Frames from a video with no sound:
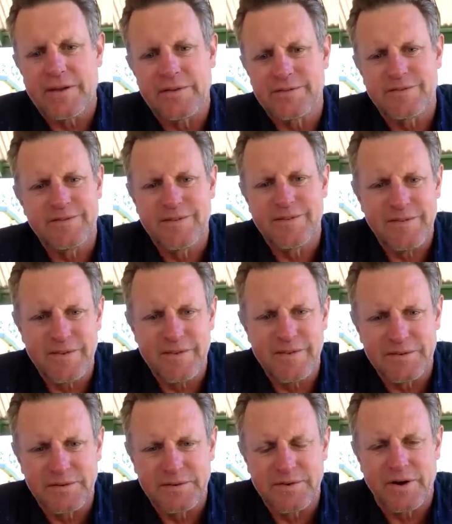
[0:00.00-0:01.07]
and in these
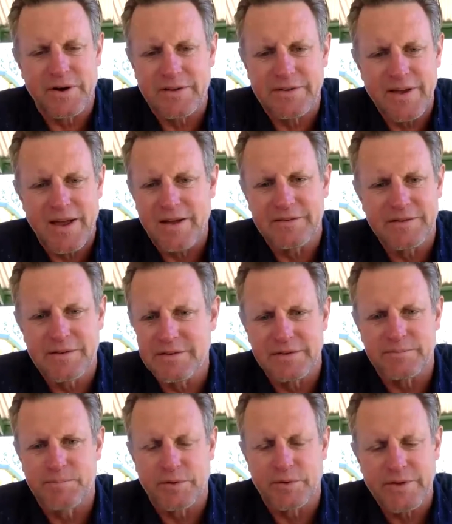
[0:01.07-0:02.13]
little tiny towns, they're
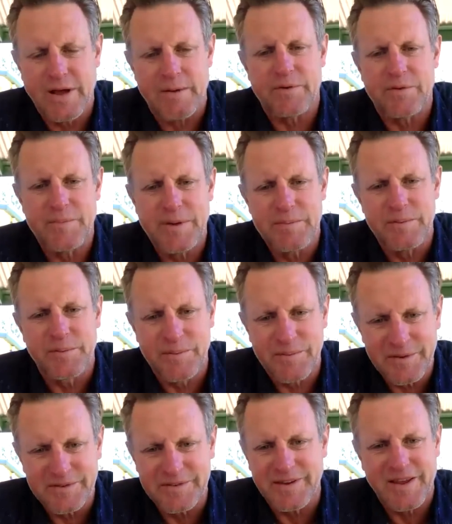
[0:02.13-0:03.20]
just booked up with people
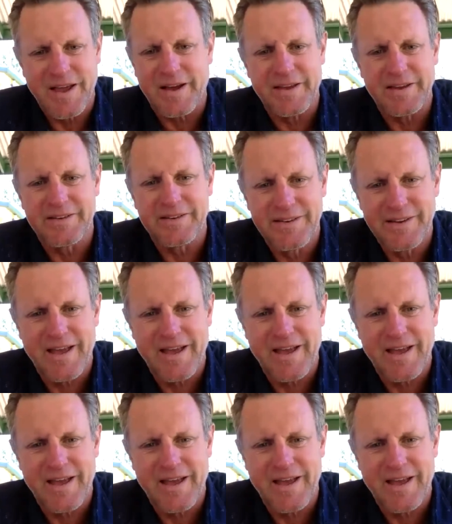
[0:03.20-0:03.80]
because you can't get